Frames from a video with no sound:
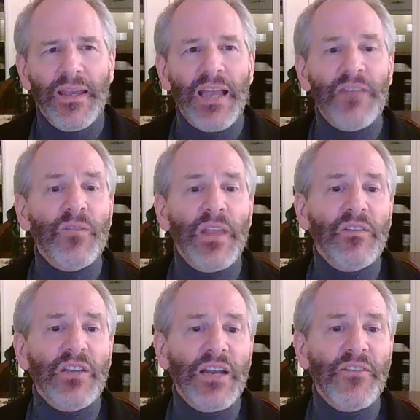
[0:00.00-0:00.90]
And then
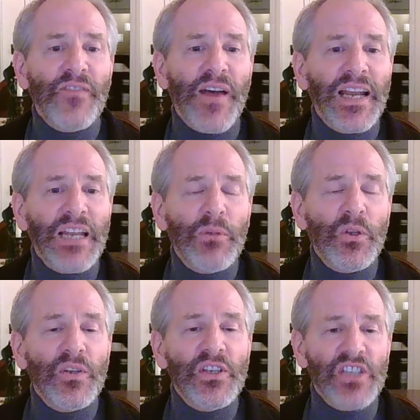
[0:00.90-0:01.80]
kind of finally, we
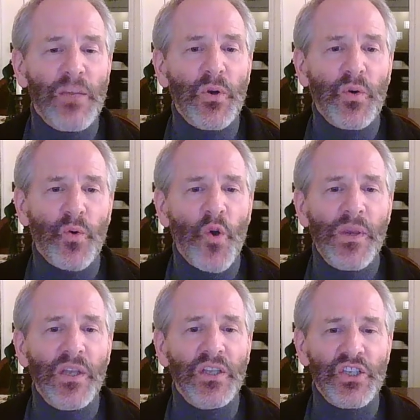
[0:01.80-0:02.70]
do these
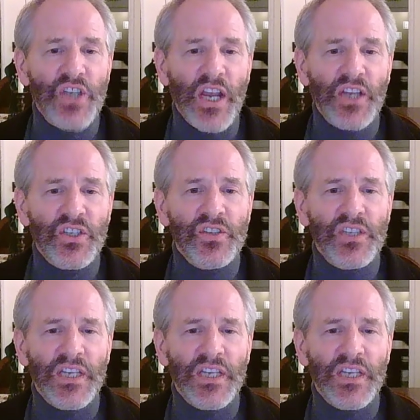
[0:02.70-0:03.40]
subacromial injections